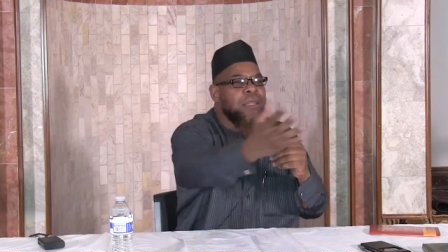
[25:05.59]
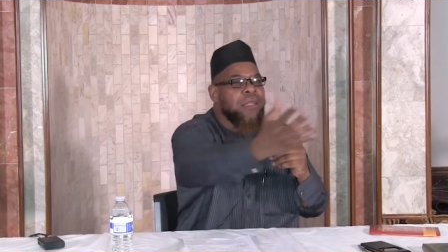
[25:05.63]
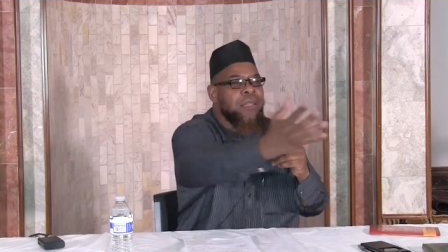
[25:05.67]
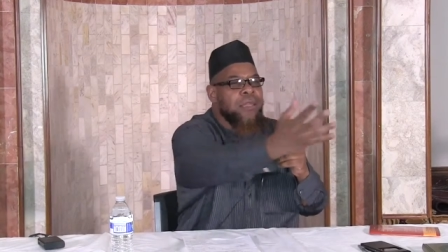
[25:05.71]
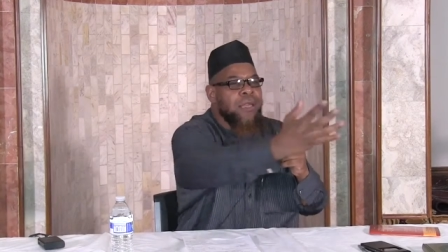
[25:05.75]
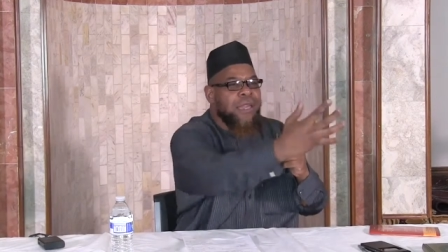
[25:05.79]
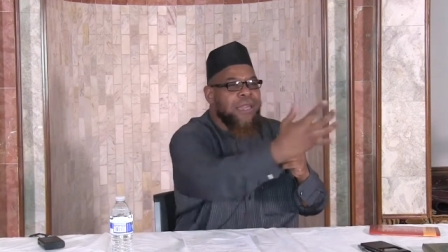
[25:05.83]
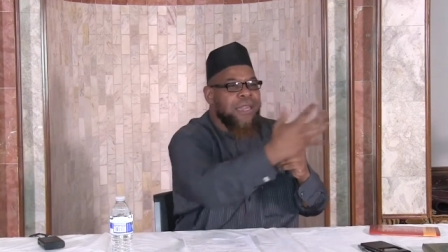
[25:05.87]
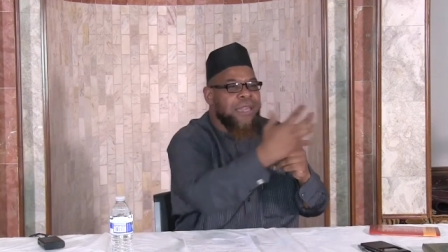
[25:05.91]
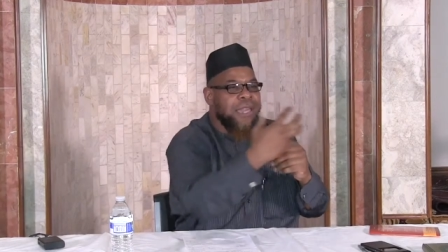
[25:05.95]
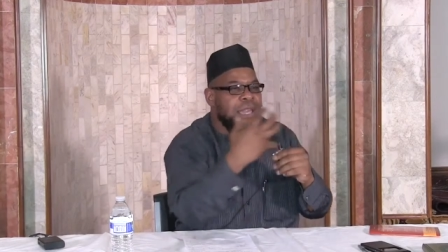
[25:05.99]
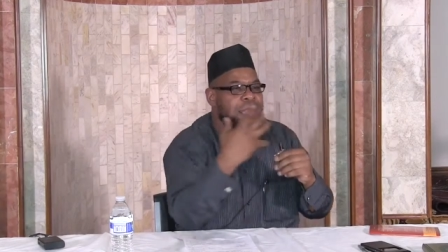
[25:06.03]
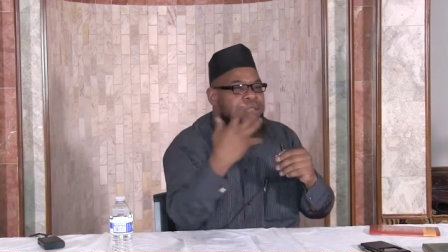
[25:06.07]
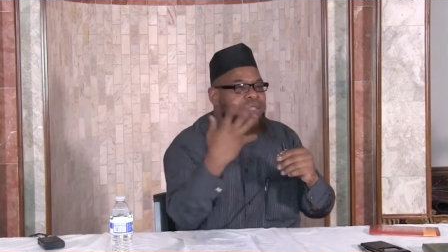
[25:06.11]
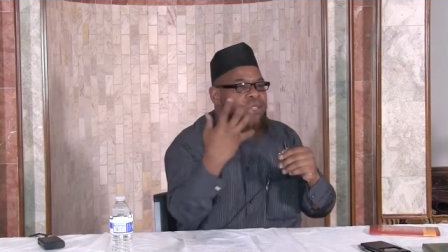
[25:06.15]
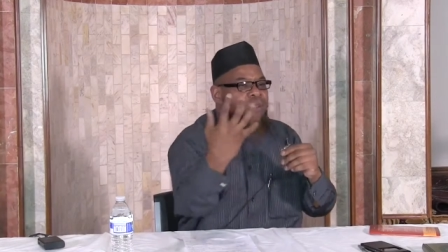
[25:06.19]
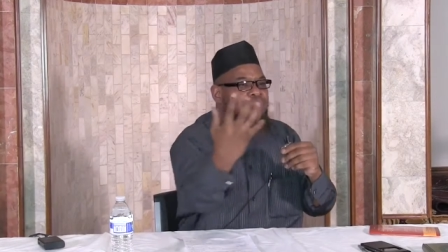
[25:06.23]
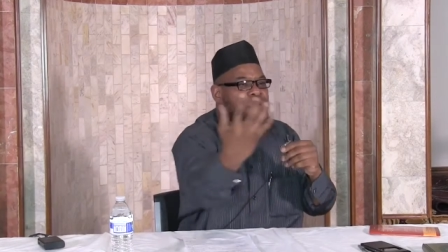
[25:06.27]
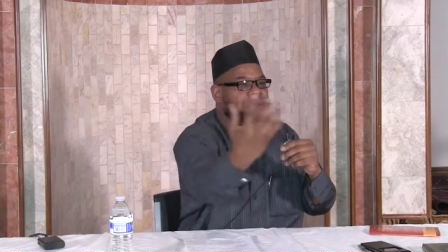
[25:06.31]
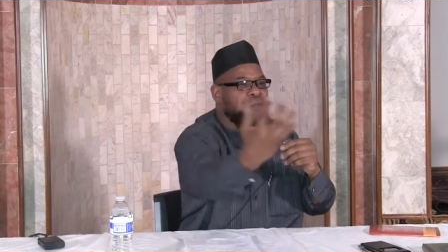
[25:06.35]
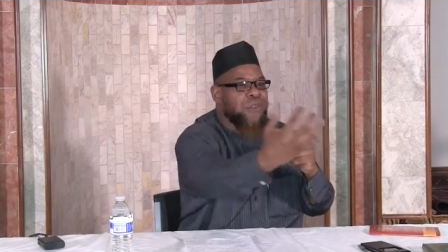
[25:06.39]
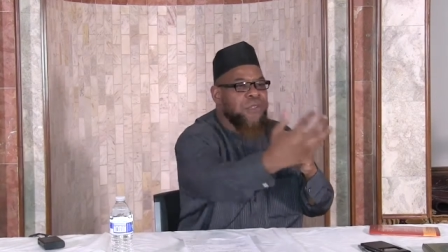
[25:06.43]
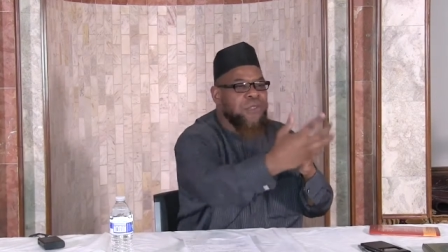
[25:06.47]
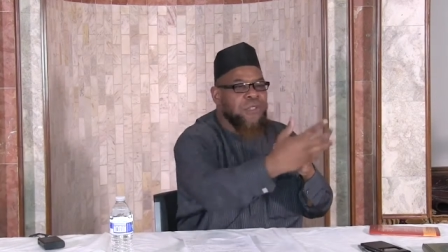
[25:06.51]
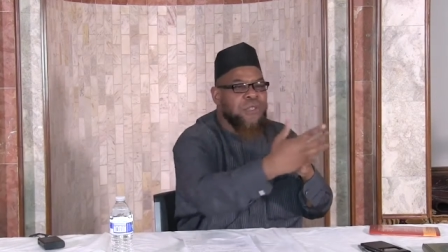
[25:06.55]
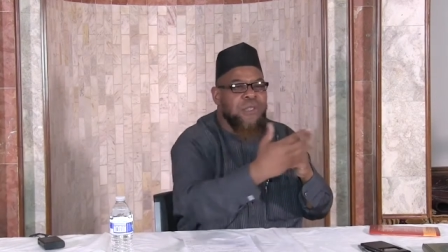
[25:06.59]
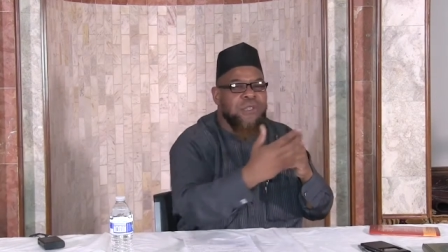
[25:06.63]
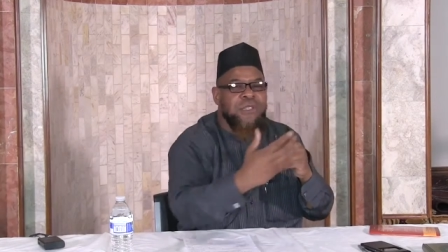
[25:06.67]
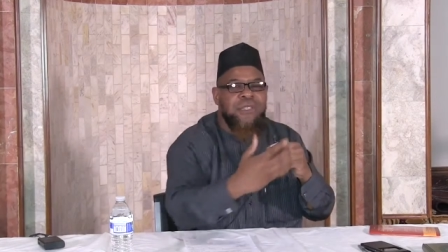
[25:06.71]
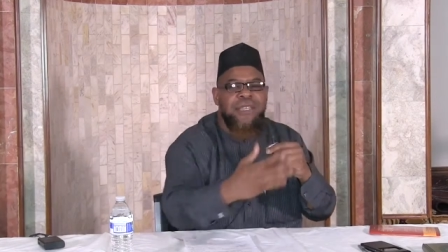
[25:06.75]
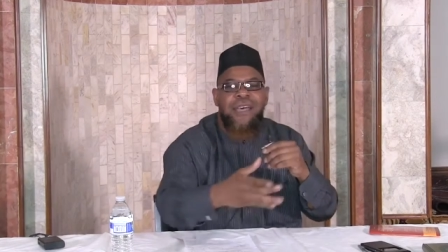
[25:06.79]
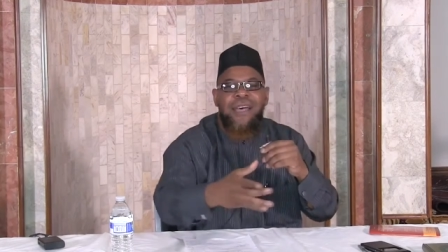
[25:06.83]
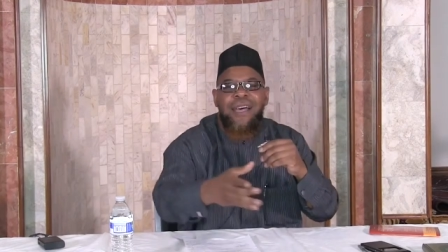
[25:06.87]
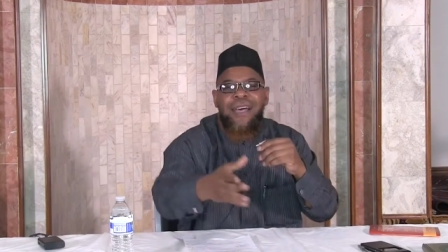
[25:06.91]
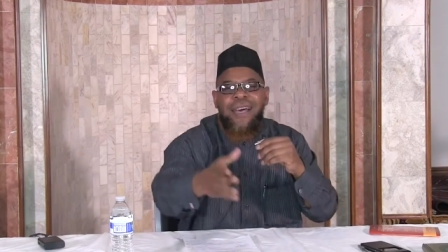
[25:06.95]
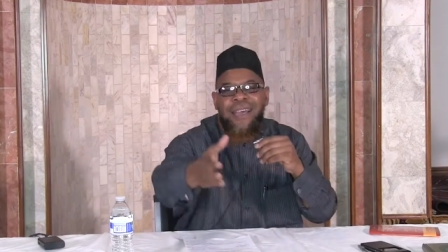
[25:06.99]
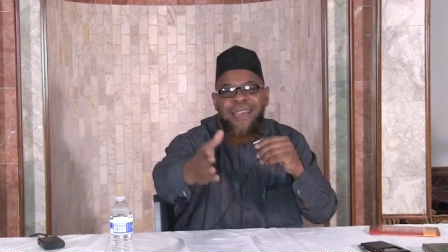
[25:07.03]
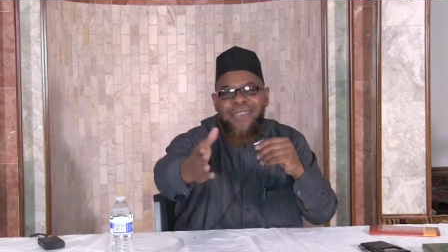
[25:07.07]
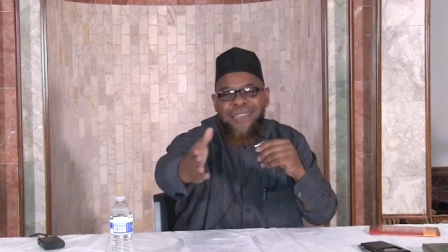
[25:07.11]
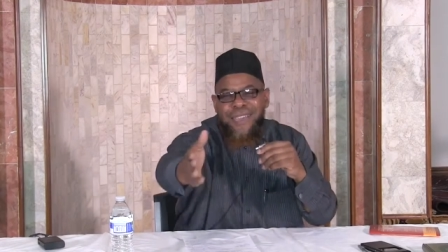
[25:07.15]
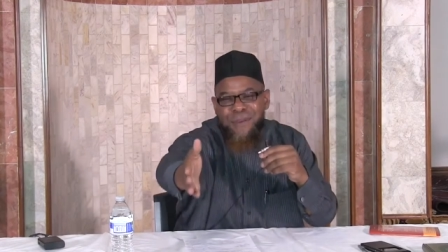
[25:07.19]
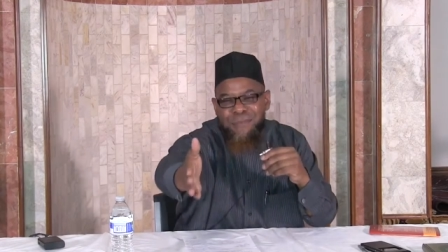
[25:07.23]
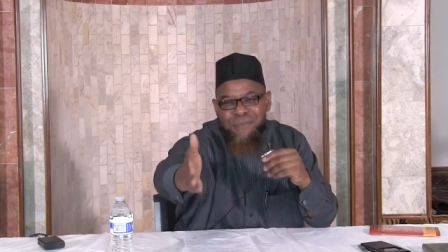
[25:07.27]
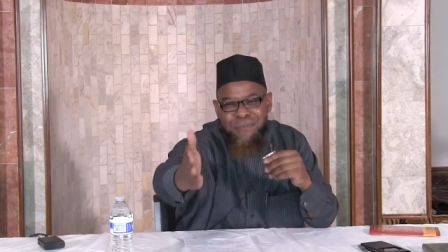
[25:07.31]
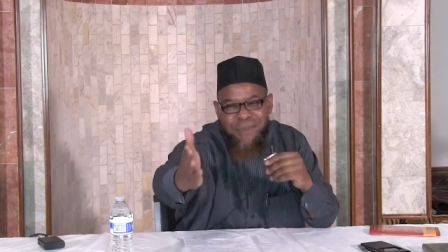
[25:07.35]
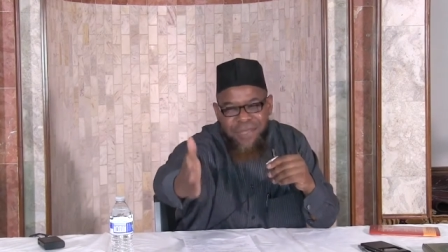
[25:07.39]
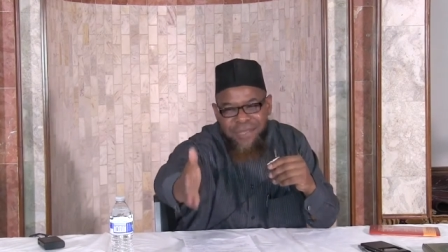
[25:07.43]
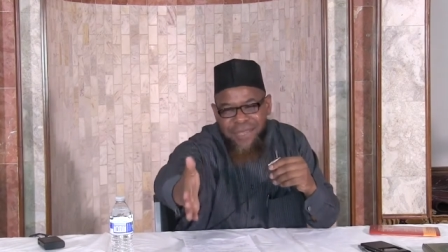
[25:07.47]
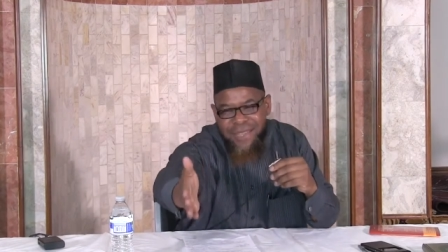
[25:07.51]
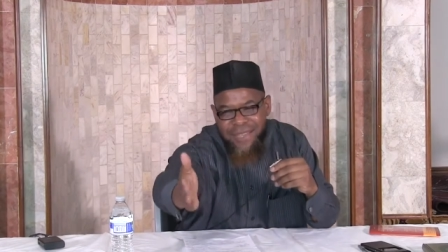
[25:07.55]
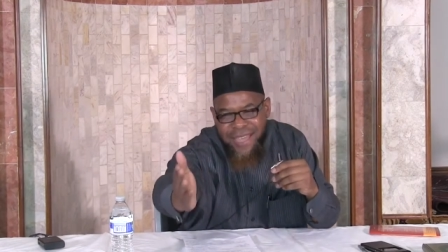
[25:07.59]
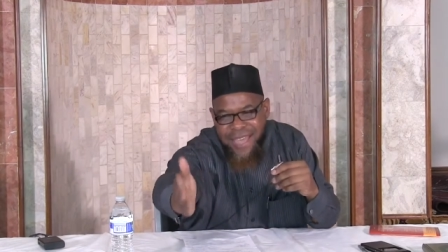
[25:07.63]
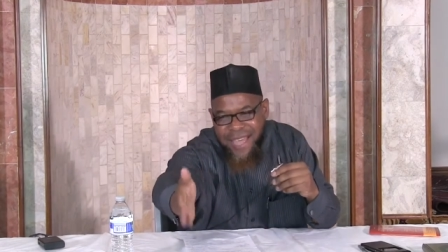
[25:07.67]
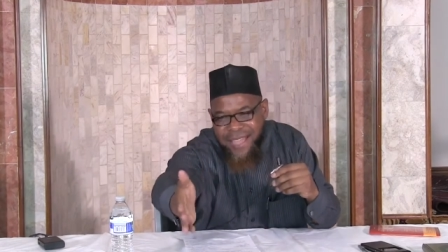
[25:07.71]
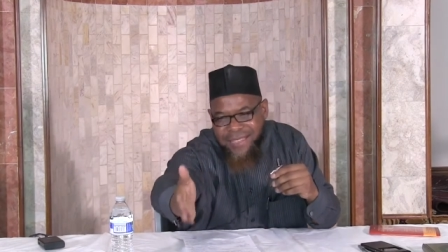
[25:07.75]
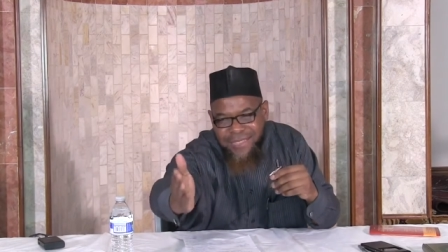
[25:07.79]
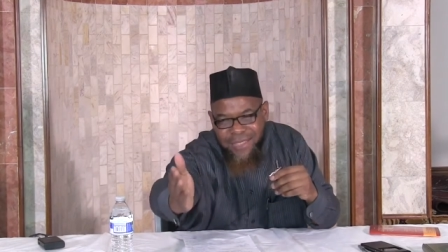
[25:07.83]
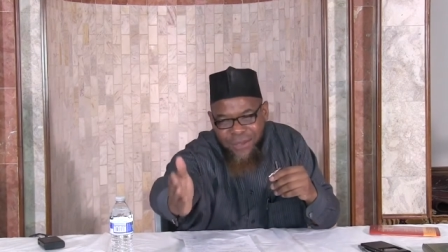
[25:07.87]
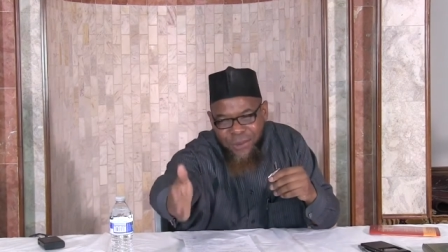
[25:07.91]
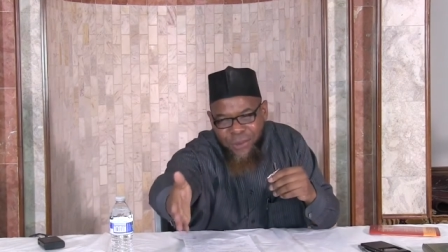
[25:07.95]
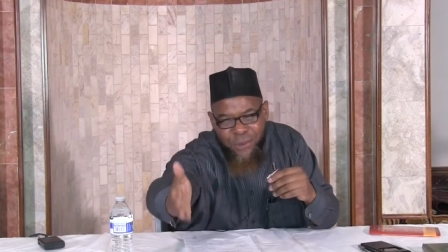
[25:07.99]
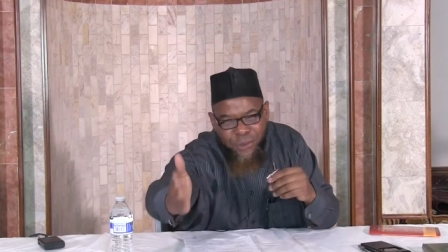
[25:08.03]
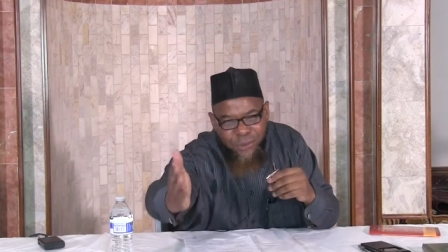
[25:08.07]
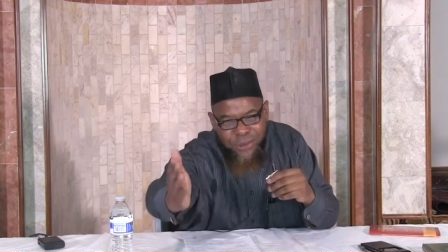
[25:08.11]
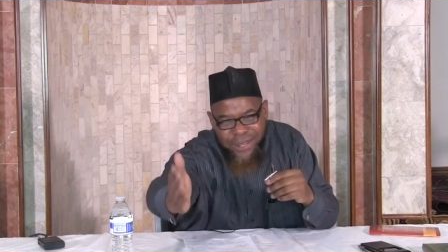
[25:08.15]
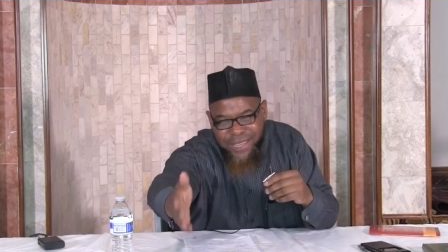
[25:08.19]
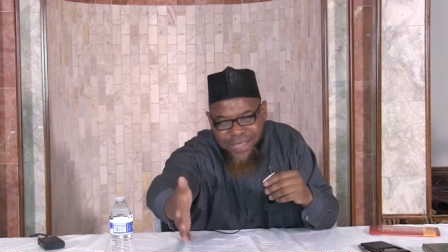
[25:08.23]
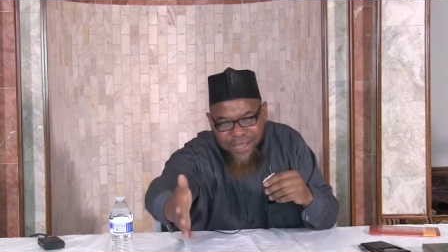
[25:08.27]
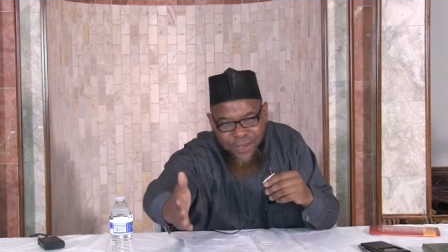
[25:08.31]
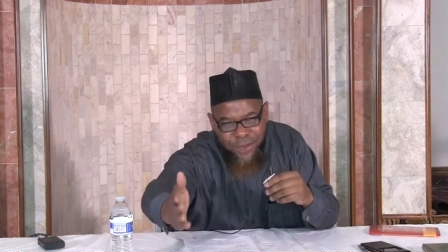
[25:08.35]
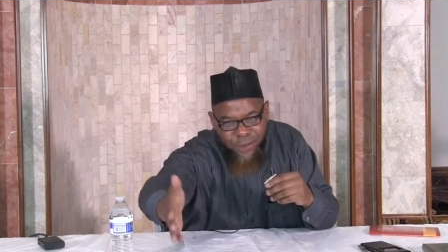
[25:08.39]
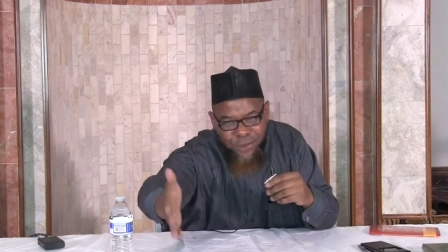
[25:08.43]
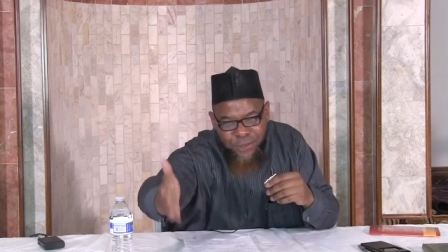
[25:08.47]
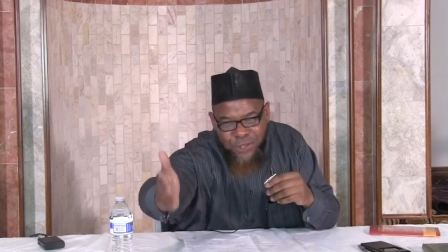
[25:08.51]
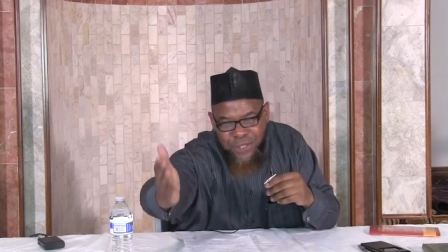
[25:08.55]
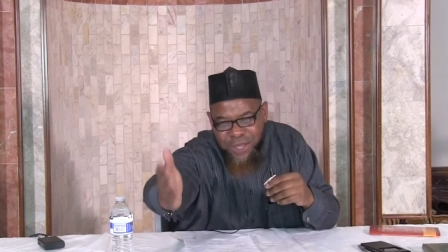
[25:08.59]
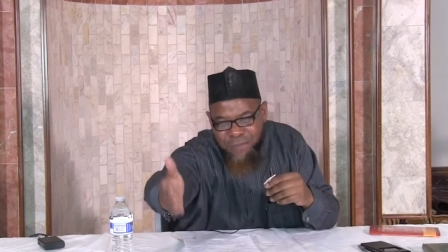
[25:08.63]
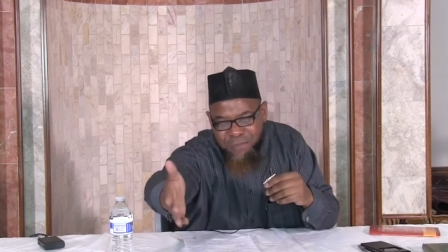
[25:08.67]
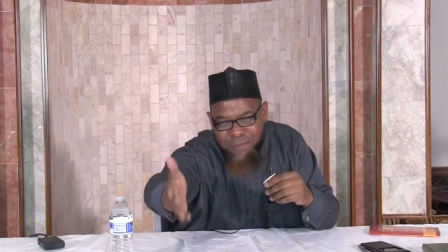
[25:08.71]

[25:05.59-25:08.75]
your kids, your friends will say, "All ah, right, your mother got the Holy Ghost.